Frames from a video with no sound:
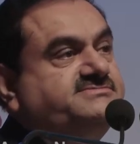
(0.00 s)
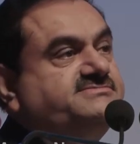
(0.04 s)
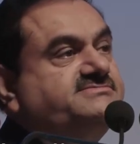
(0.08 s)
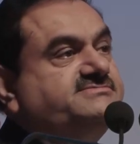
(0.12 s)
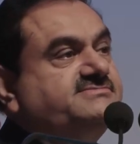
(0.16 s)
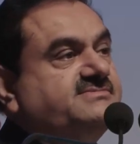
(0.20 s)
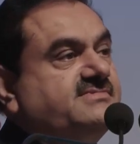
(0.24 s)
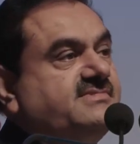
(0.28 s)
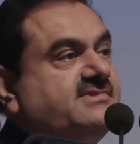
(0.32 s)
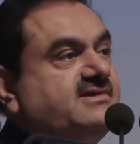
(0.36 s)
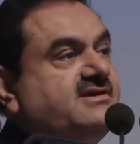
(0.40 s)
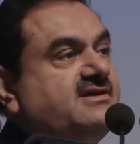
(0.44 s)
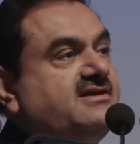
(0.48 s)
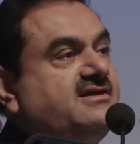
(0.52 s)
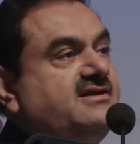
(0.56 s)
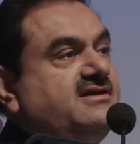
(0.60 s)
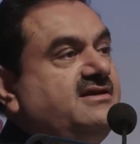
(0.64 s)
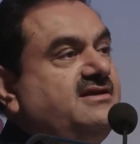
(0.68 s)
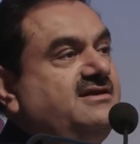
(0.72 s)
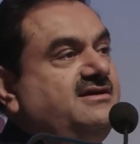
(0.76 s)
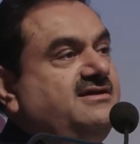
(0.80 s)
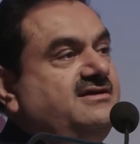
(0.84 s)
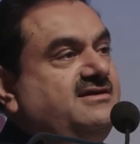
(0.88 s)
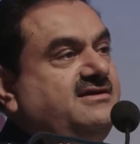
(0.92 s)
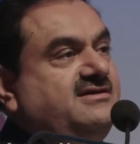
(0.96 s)

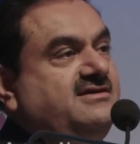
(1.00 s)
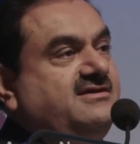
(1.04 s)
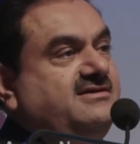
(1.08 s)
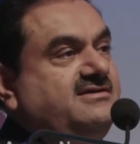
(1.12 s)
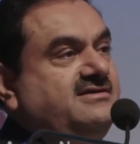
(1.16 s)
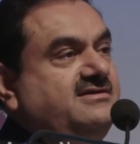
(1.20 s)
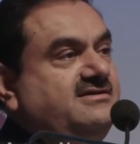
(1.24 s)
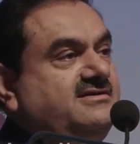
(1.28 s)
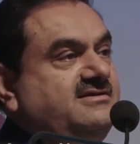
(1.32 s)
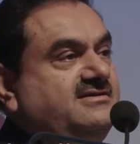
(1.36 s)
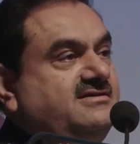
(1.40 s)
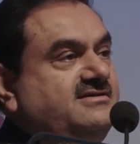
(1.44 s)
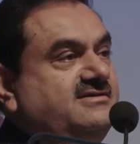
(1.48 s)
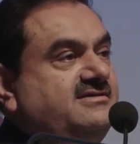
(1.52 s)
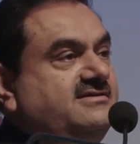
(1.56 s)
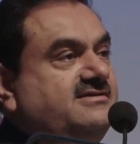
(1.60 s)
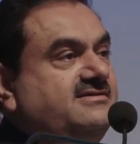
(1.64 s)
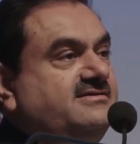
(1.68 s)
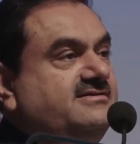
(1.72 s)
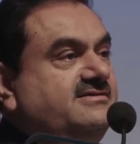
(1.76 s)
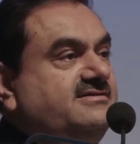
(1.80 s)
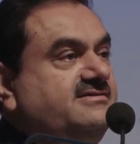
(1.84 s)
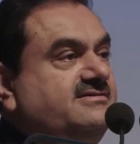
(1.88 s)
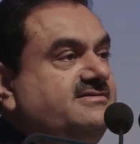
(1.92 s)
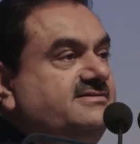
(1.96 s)

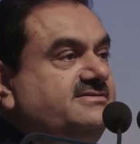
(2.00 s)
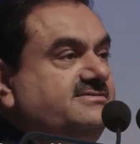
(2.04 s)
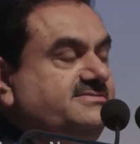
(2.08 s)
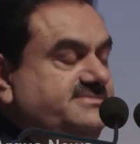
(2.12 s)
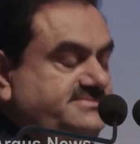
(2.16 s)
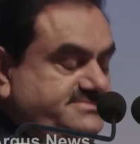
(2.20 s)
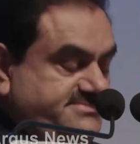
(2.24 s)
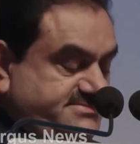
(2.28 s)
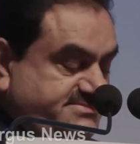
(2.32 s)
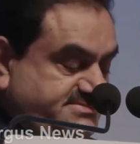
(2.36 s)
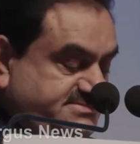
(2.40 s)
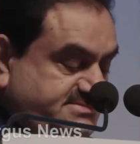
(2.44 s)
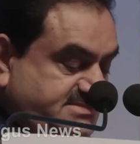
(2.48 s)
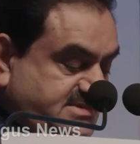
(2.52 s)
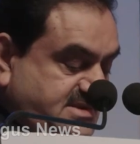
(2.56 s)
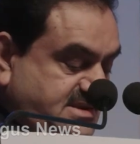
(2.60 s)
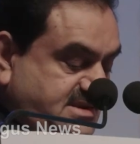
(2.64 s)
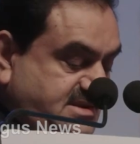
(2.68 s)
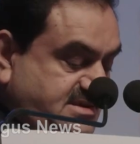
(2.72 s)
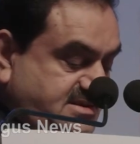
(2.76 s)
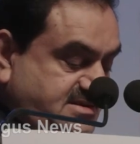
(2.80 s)
Nobody speaks.